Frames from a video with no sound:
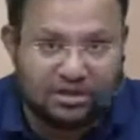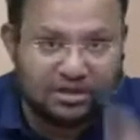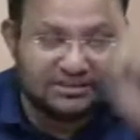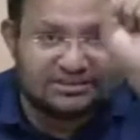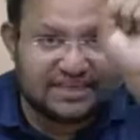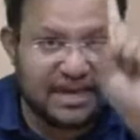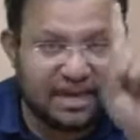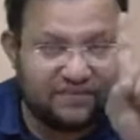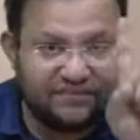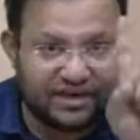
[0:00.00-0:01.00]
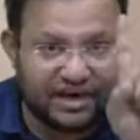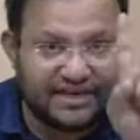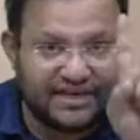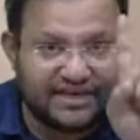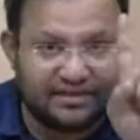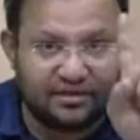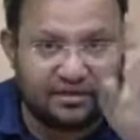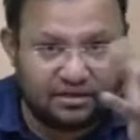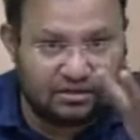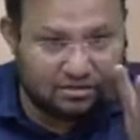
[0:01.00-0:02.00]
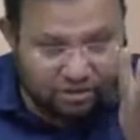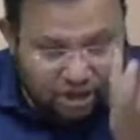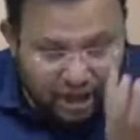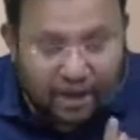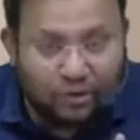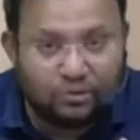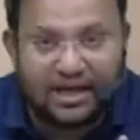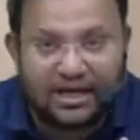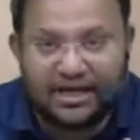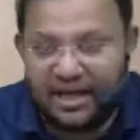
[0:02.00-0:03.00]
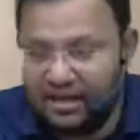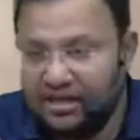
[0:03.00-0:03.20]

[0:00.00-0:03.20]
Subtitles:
Sale of right amount aa gaya.